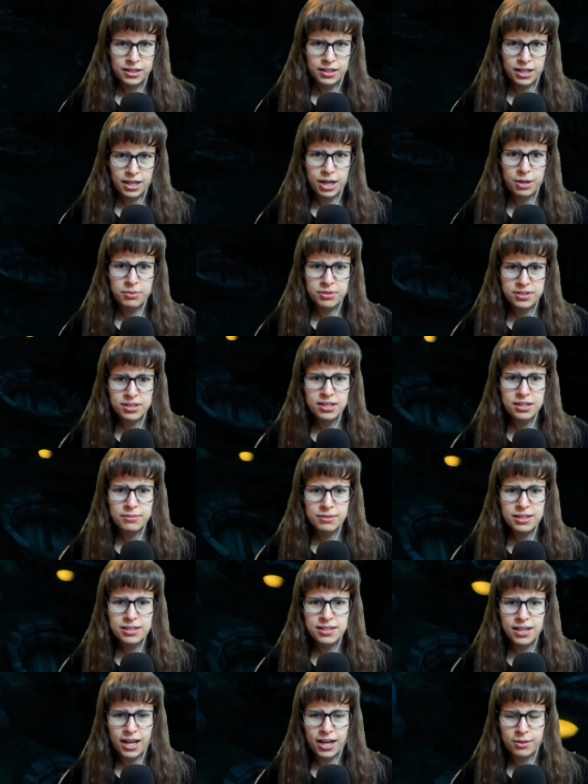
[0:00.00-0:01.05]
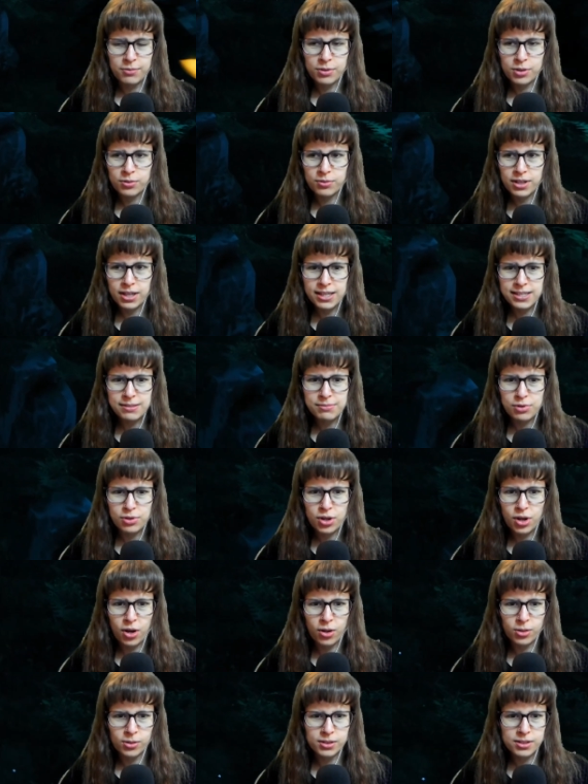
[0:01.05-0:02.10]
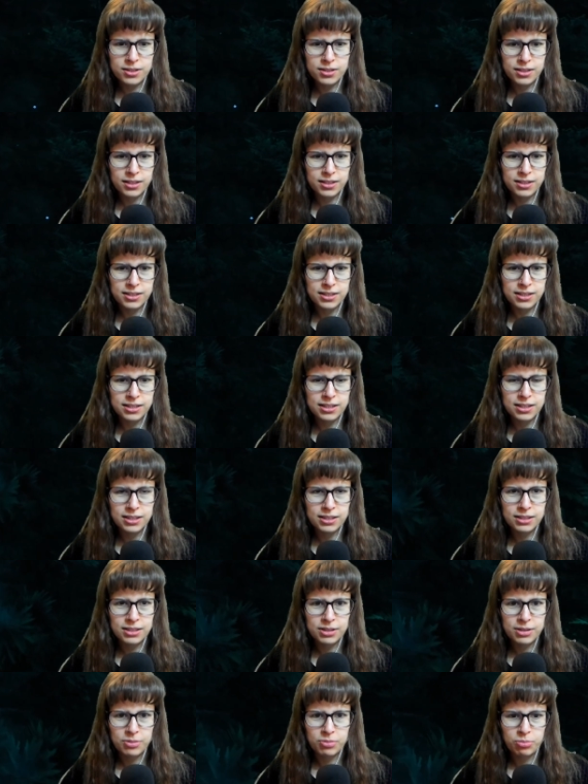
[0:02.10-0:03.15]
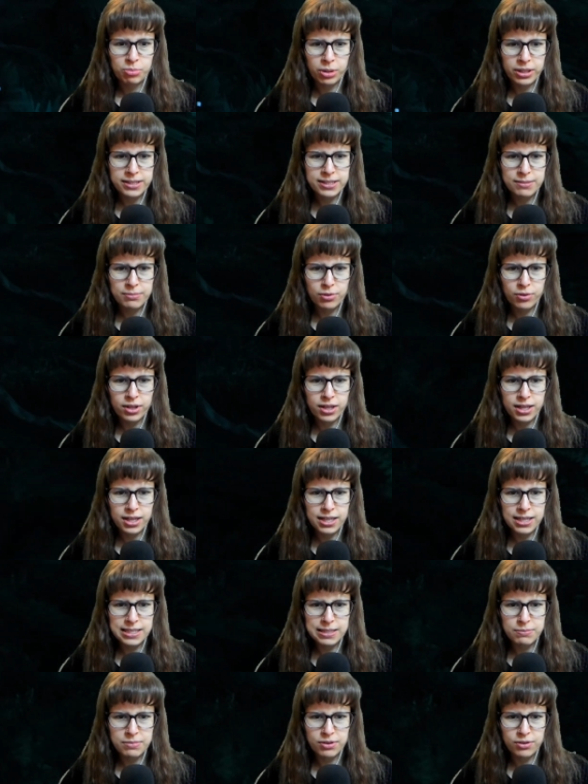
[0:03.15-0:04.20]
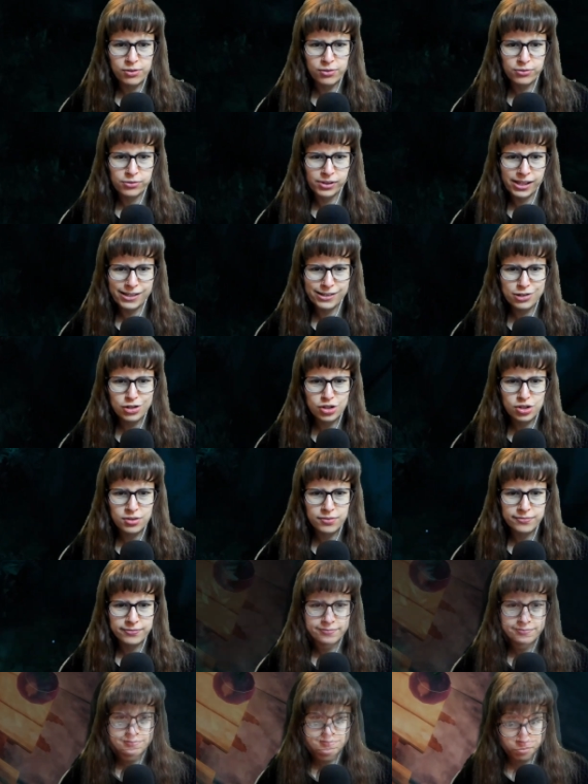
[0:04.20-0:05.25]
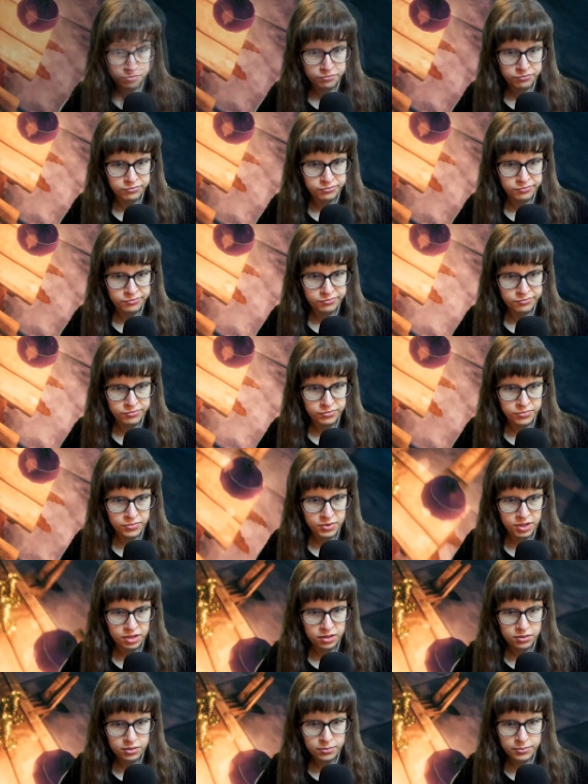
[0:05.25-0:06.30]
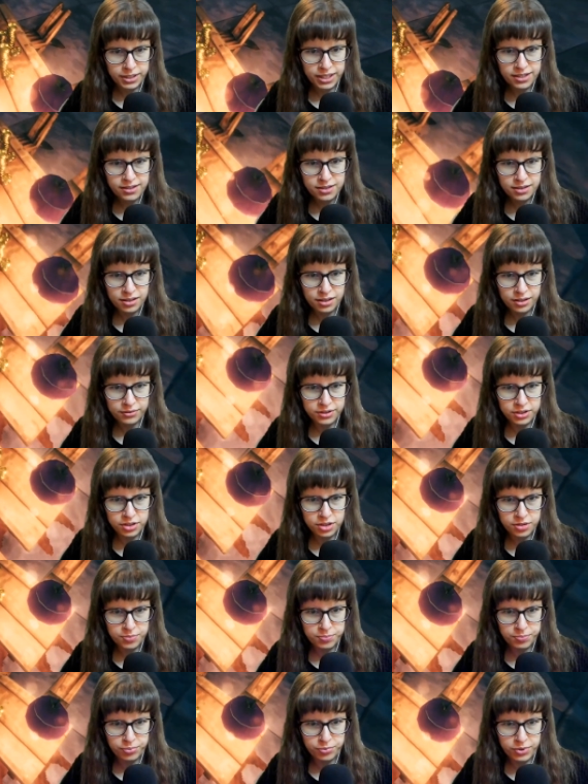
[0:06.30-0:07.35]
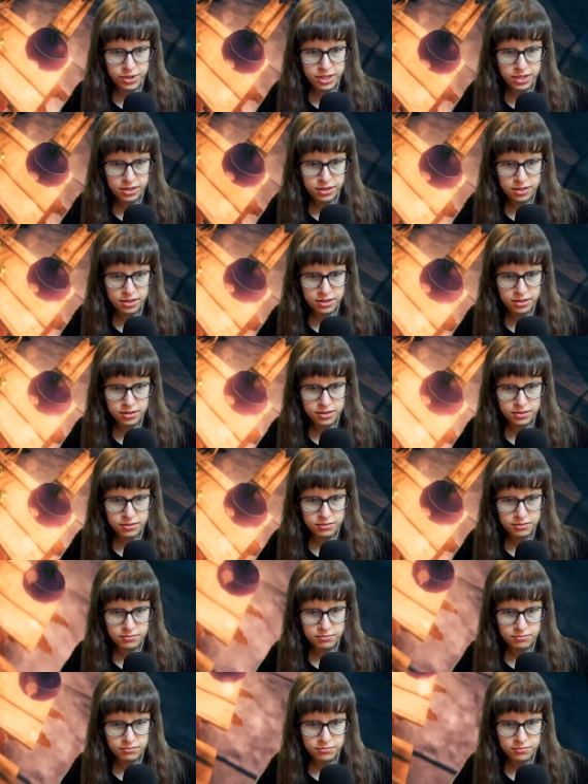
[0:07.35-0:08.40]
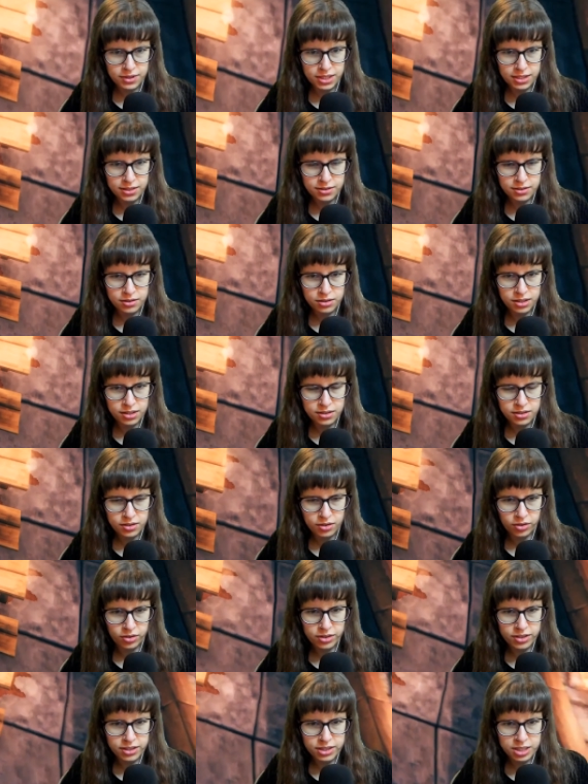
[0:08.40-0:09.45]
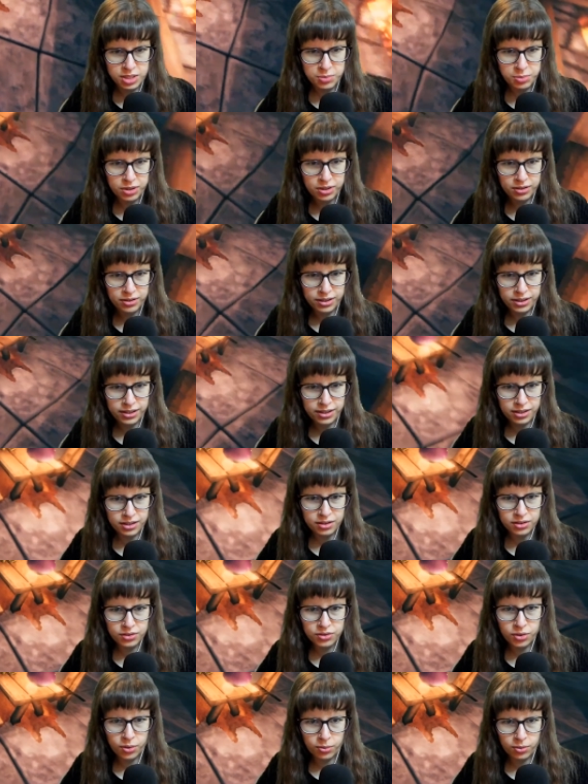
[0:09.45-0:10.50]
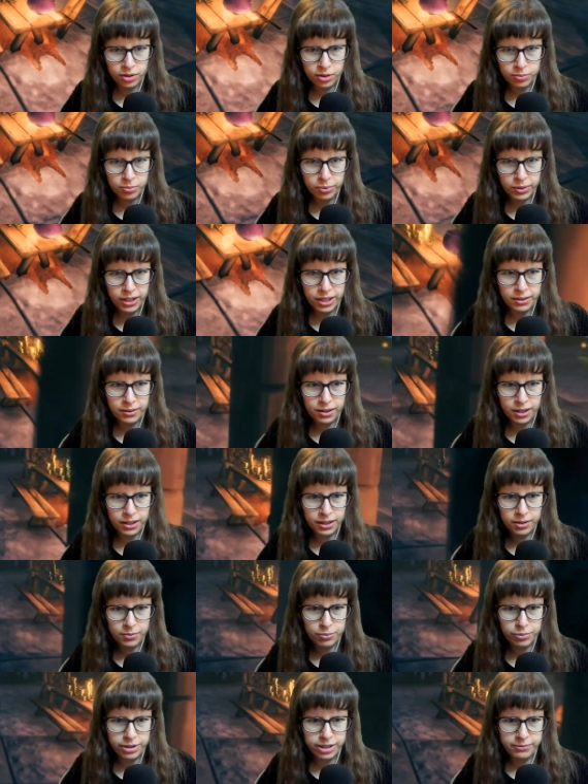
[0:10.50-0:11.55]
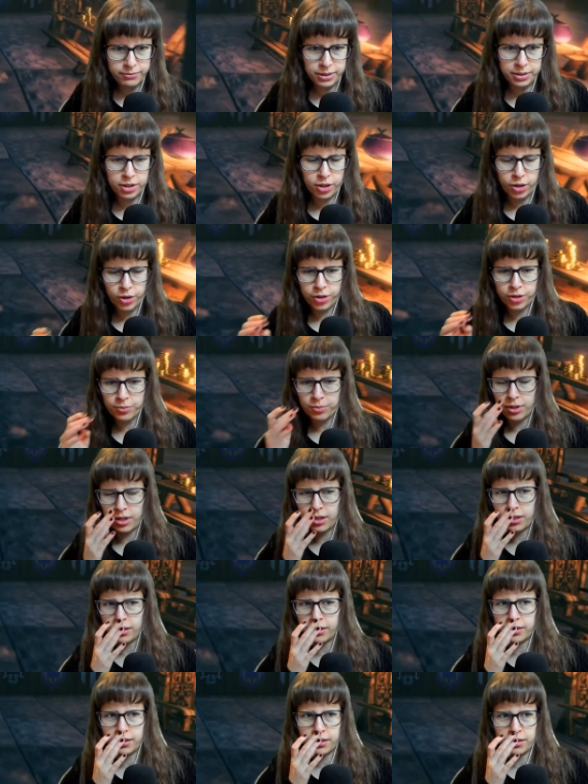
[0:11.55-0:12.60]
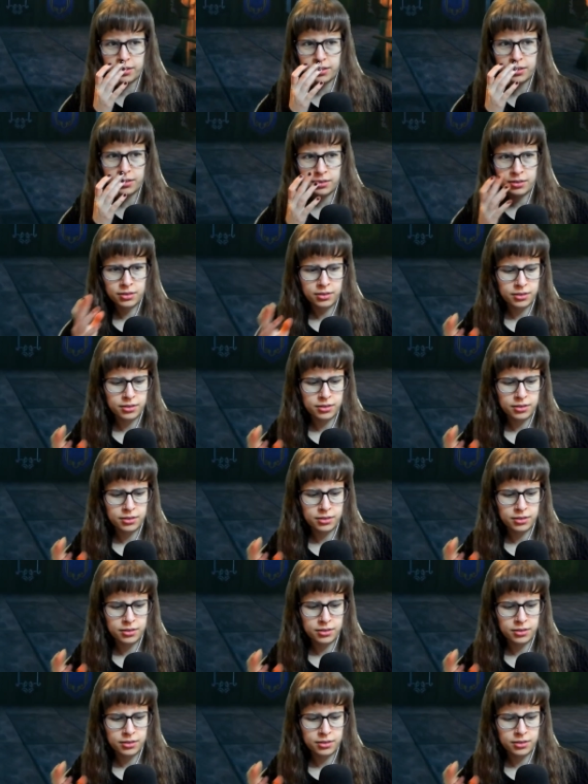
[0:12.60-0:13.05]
I will see you in a sec. We'll go and get some more gold and uh, buy some more Ismir flesh. So I'm guessing I'm gonna have to just break these these these coins, but I kind of don't want to break. I'm, I'm, gonna break my coin pile, I think.